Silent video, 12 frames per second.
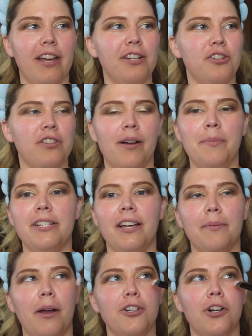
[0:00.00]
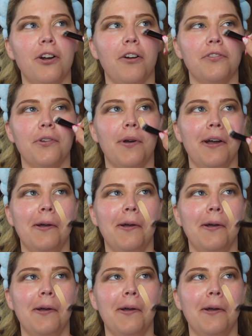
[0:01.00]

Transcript: does have a top on, everyone.